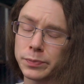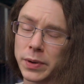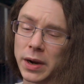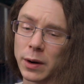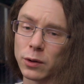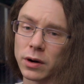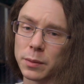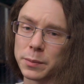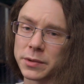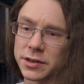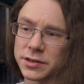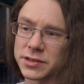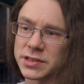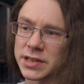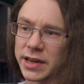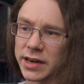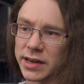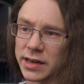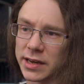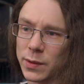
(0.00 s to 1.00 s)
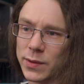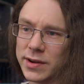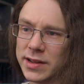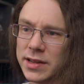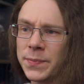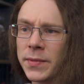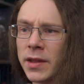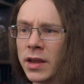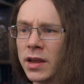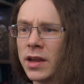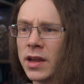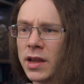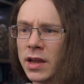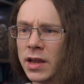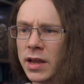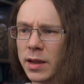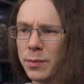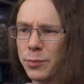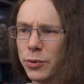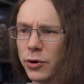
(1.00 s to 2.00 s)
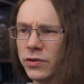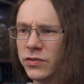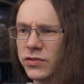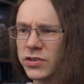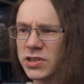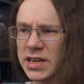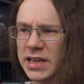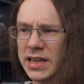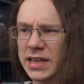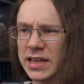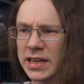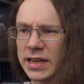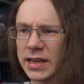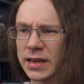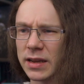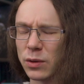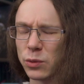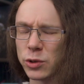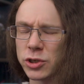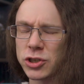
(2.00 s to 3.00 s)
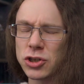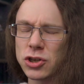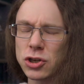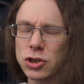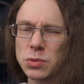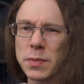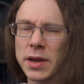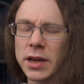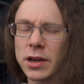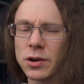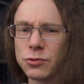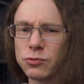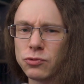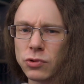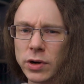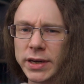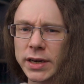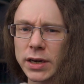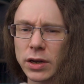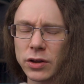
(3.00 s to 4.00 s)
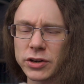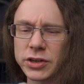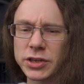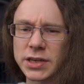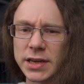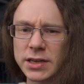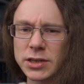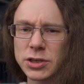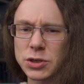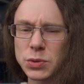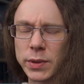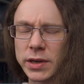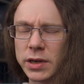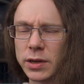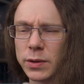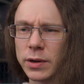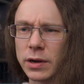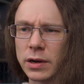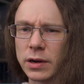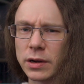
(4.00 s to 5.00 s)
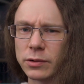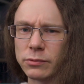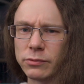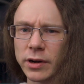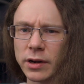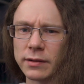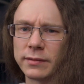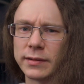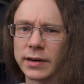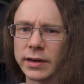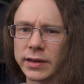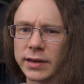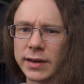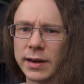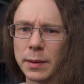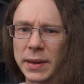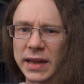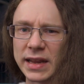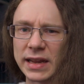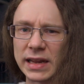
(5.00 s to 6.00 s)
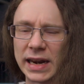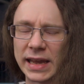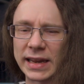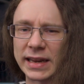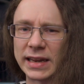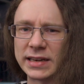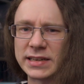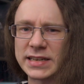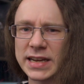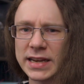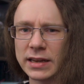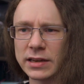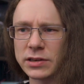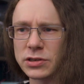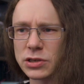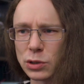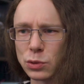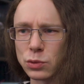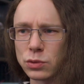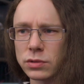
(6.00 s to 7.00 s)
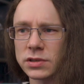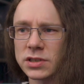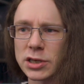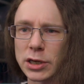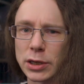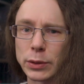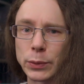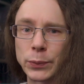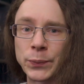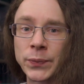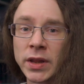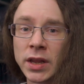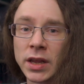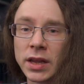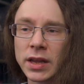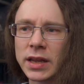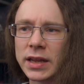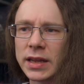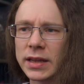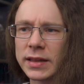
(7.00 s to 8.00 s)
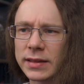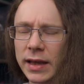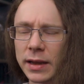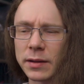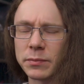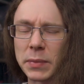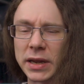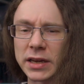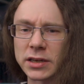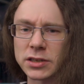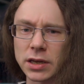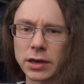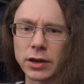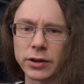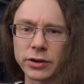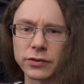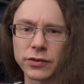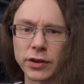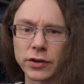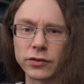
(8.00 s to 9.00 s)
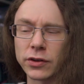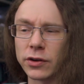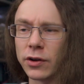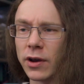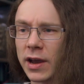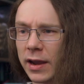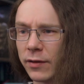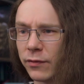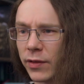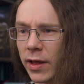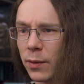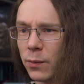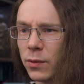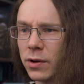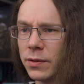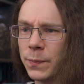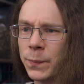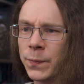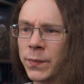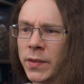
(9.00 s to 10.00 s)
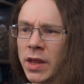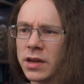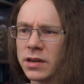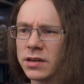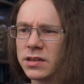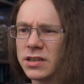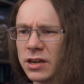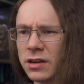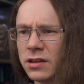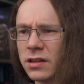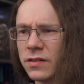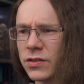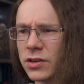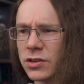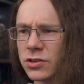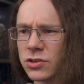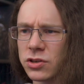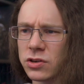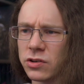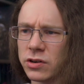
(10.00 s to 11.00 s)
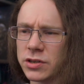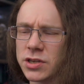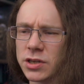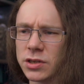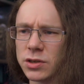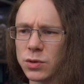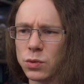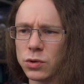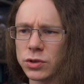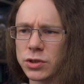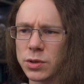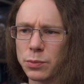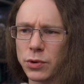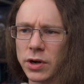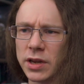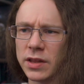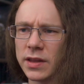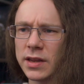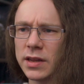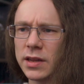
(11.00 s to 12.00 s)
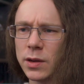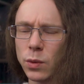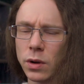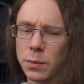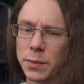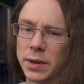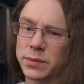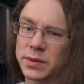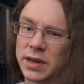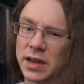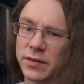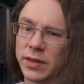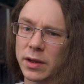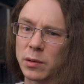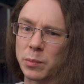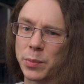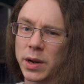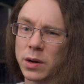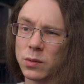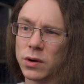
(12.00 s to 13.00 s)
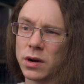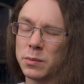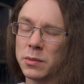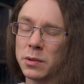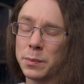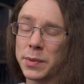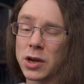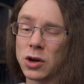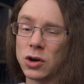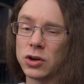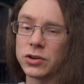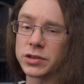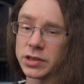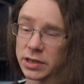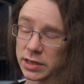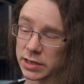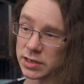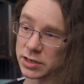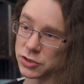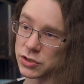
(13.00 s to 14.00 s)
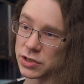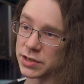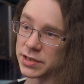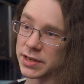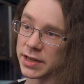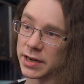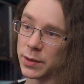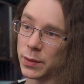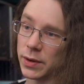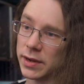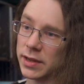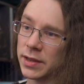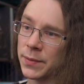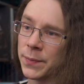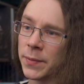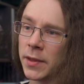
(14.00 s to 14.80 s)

Power Armor does that anyway. Improved Sneaking, which doesn't make a right lot of sense when you are running around in a big clanky tank suit. So that makes a lot of sense to not have that one. Divers grants underwater breathing. You won't be able to have that on Power Armor because it does this anyway.